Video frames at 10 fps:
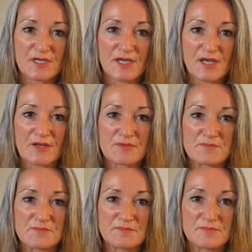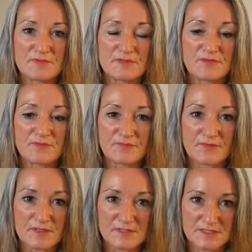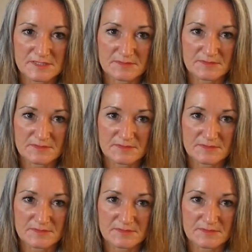the first